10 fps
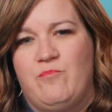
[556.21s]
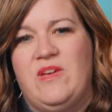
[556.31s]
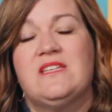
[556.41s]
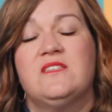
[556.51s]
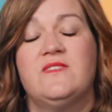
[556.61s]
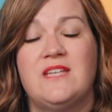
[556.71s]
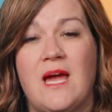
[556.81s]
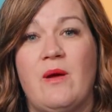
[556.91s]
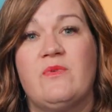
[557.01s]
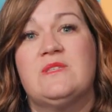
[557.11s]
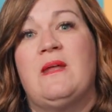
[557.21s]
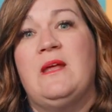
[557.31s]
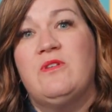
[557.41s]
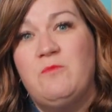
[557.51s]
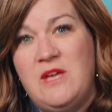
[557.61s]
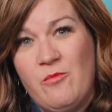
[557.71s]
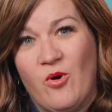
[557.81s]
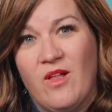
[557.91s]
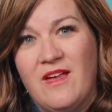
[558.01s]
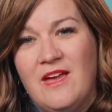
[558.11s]
Because of the time I was spending with
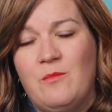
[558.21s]
people,